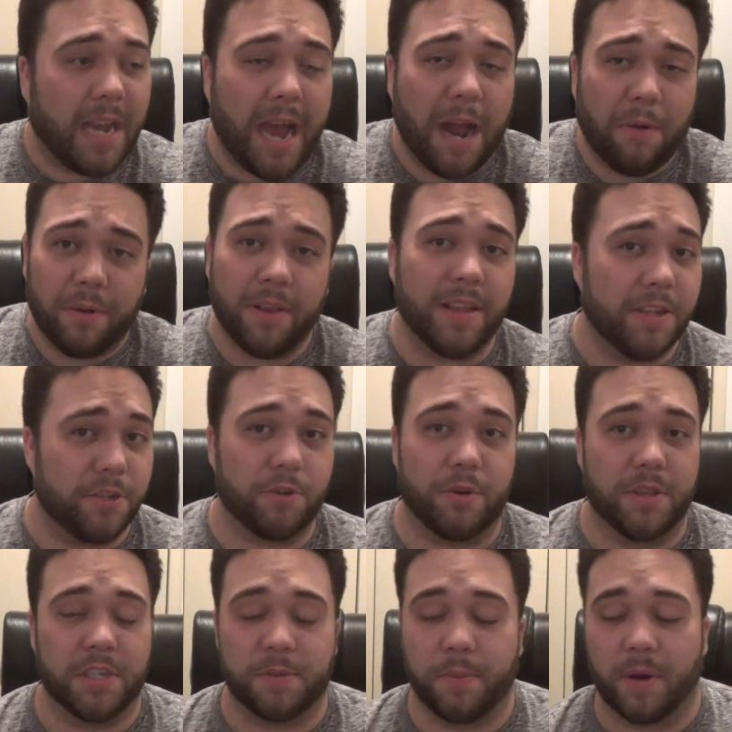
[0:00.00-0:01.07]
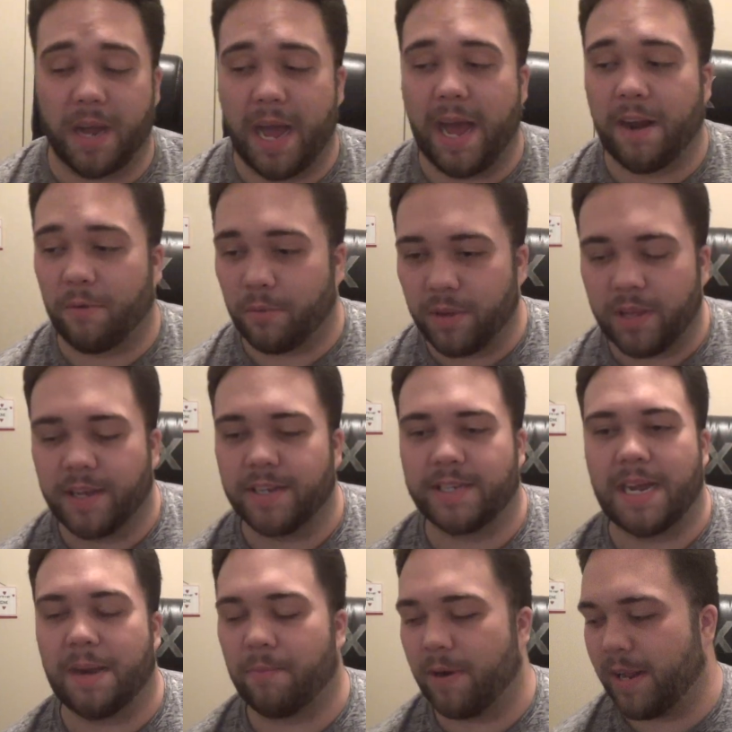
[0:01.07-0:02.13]
I really enjoyed this book. I had a really good
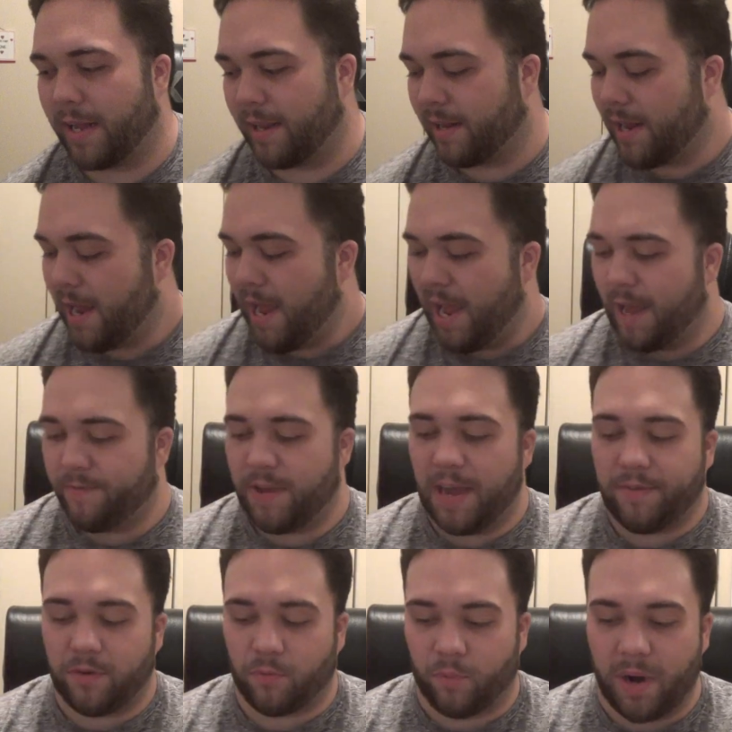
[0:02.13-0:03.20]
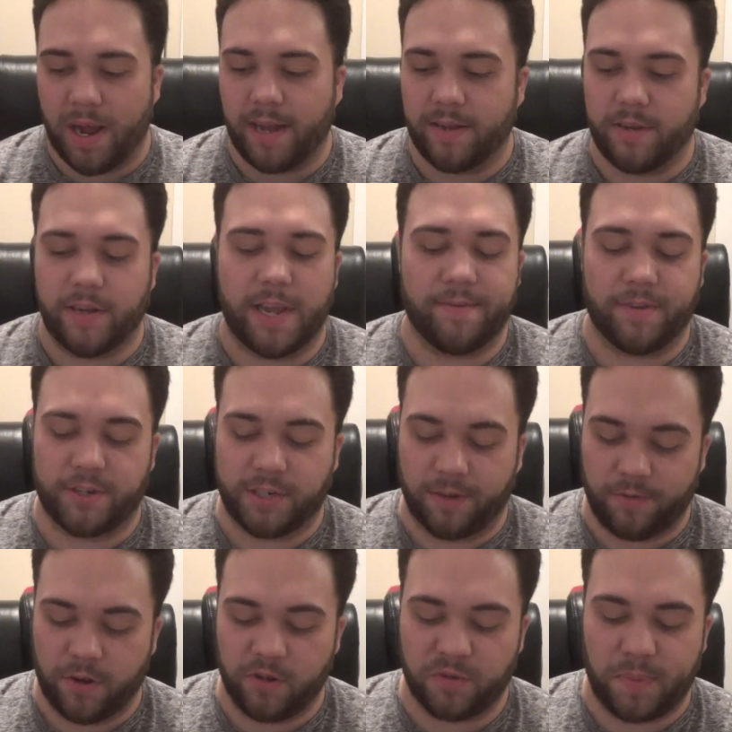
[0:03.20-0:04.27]
time reading it. If you haven't read Give
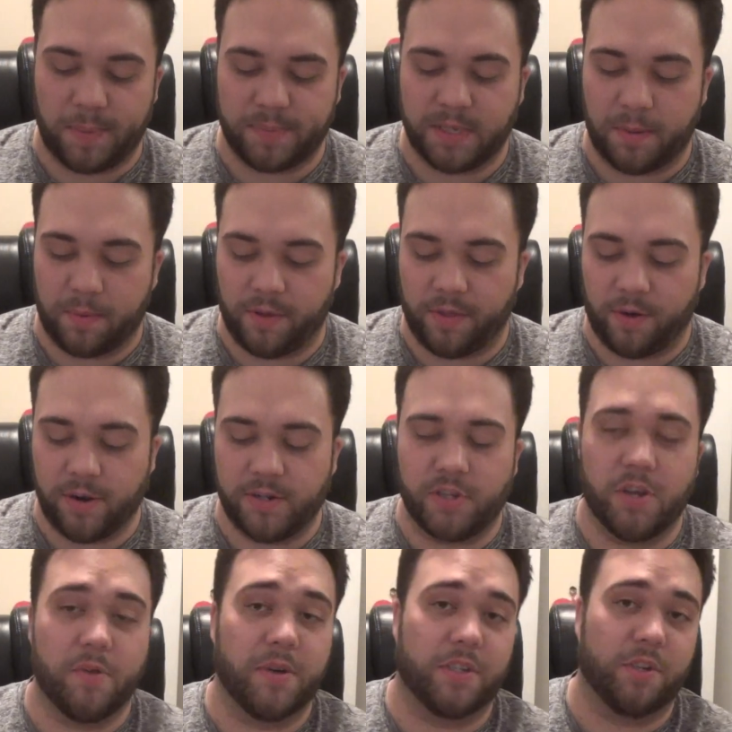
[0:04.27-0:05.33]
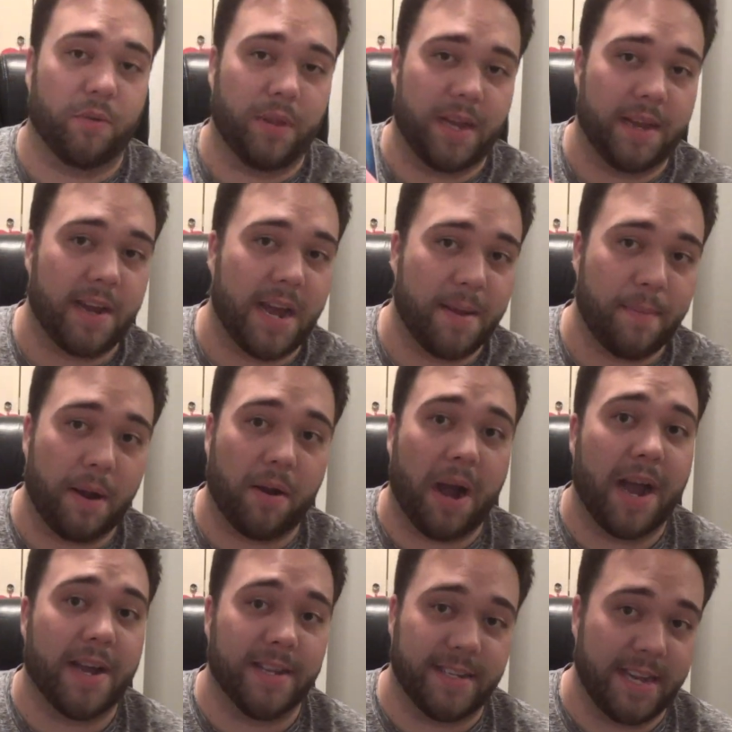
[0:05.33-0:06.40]
Yourself Goosebumps number 32, It's Only a Nightmare,
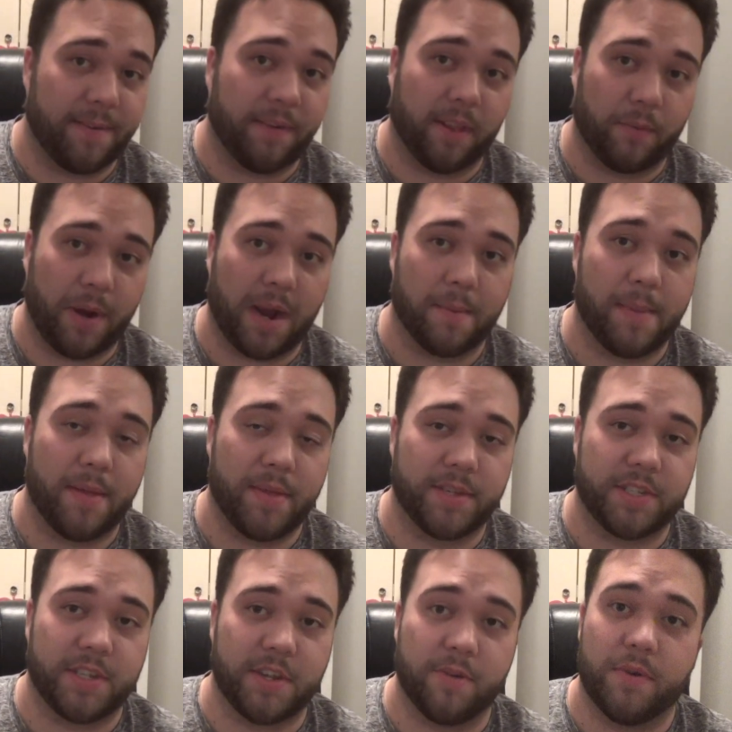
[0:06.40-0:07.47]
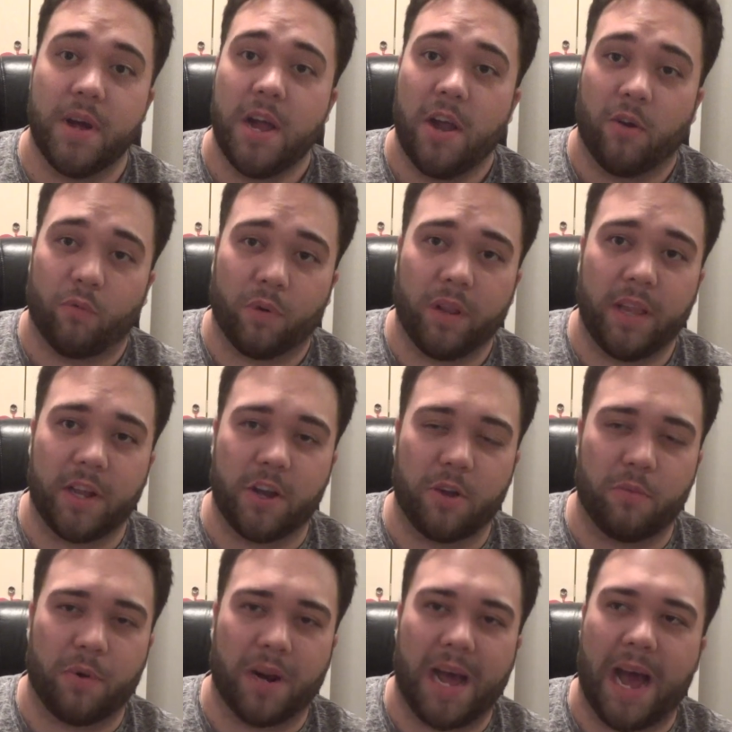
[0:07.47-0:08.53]
I could definitely recommend this to you. Really
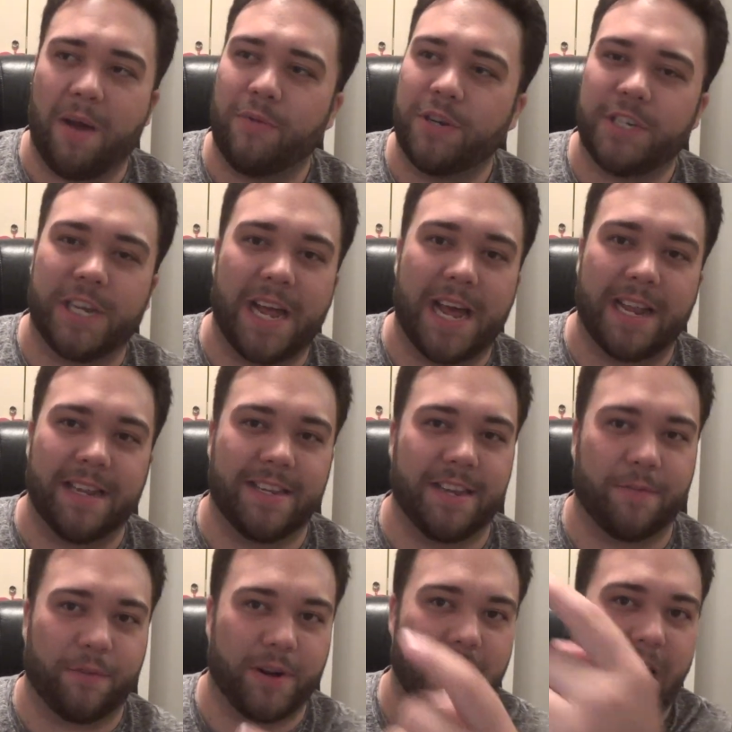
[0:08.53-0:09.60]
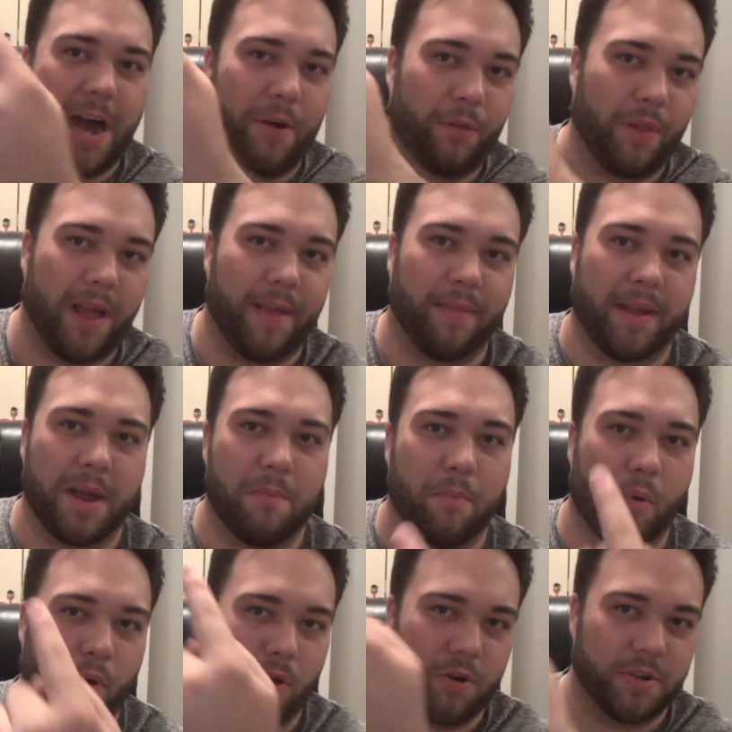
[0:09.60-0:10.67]
good one. I wish it had a different outline, like a
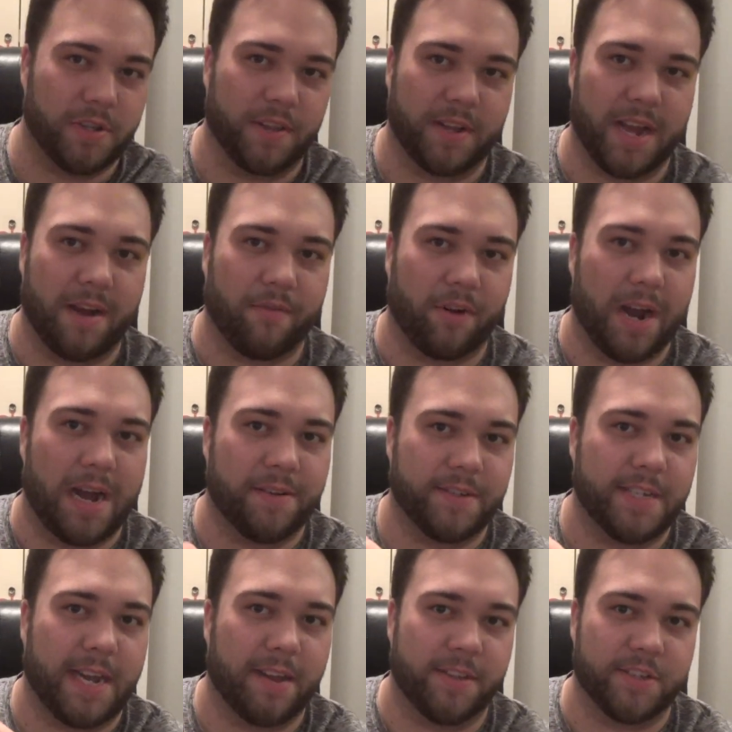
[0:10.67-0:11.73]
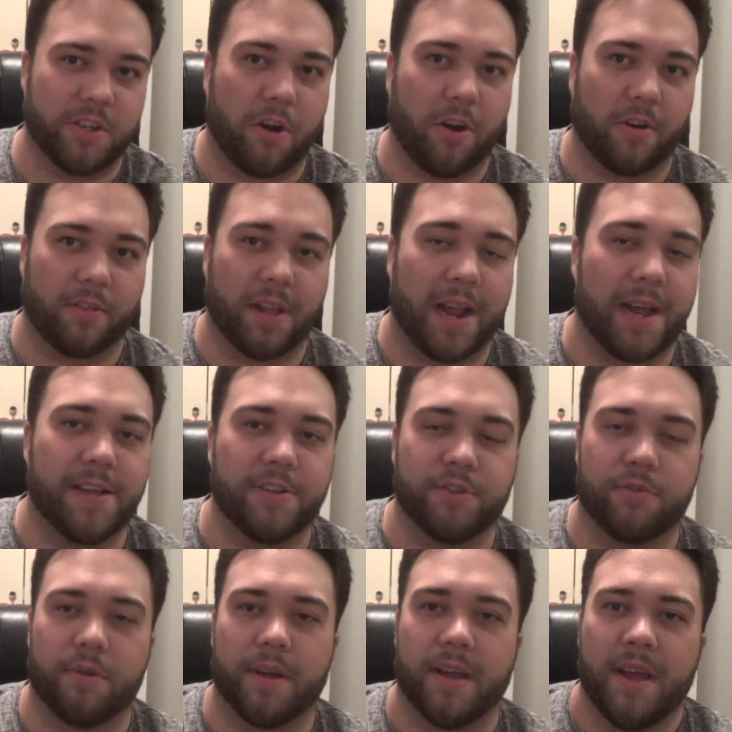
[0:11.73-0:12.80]
border to the cover outside of this art that I
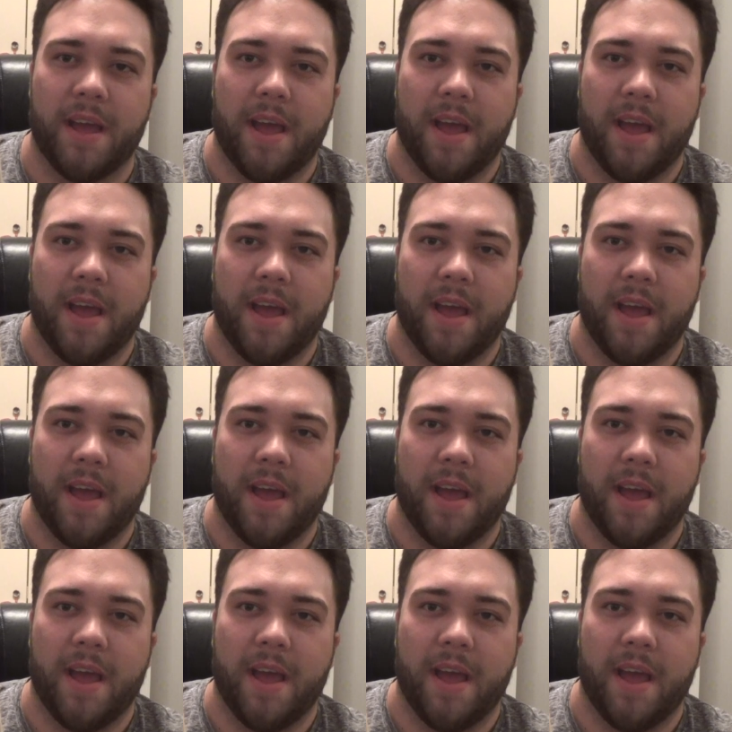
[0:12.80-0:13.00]
enjoy.